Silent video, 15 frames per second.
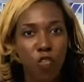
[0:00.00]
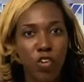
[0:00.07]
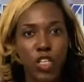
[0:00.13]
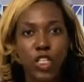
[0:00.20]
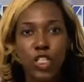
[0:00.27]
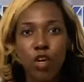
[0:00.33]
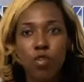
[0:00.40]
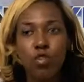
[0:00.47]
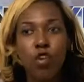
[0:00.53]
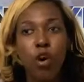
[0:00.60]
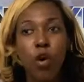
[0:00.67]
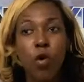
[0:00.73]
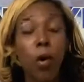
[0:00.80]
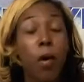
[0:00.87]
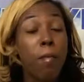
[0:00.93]
And so
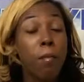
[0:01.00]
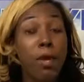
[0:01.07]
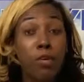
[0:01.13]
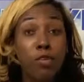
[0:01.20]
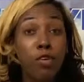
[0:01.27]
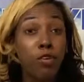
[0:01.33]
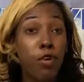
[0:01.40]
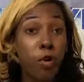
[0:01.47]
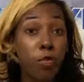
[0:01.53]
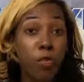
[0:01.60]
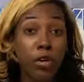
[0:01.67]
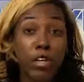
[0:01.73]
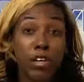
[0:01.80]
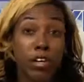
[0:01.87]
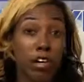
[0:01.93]
no, maybe you don't
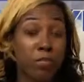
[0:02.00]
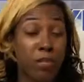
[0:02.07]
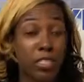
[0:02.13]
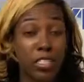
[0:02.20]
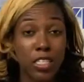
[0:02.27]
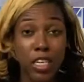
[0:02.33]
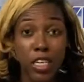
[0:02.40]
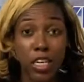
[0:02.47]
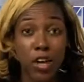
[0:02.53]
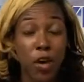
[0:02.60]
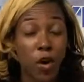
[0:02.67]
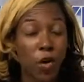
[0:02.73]
want to come and sit